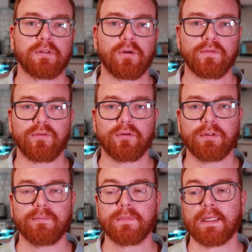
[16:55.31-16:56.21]

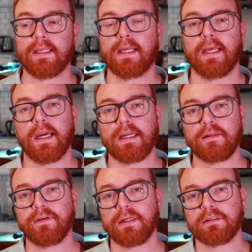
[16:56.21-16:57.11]
CodeFormer. And
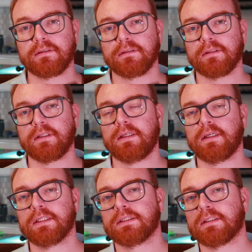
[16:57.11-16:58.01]
in fact,
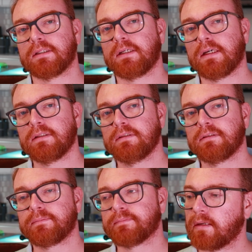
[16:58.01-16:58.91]
ESRGAN
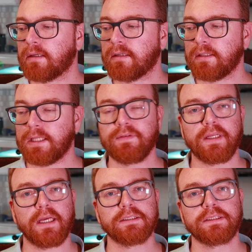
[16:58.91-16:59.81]
uh, even
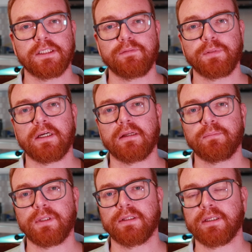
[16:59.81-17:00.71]
has
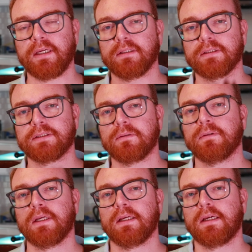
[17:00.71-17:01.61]
GFPGAN built in.
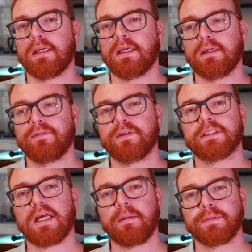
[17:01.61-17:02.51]
So if
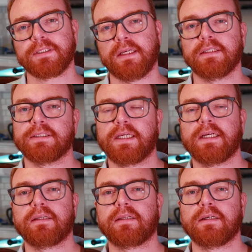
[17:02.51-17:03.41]
it upscales
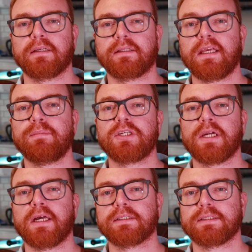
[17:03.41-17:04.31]
and uh, the image
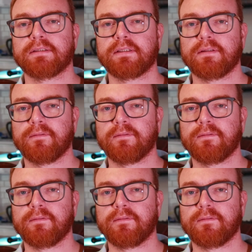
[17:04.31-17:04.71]
has